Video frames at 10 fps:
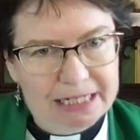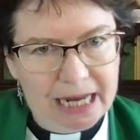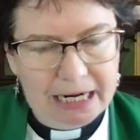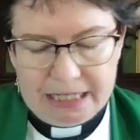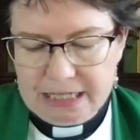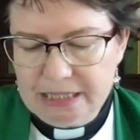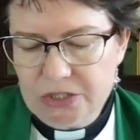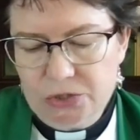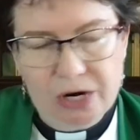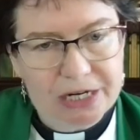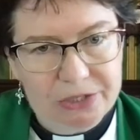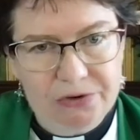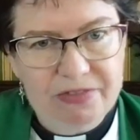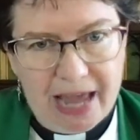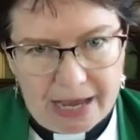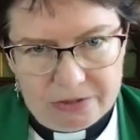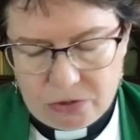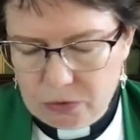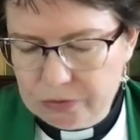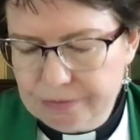challenging the structure of the
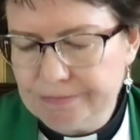household.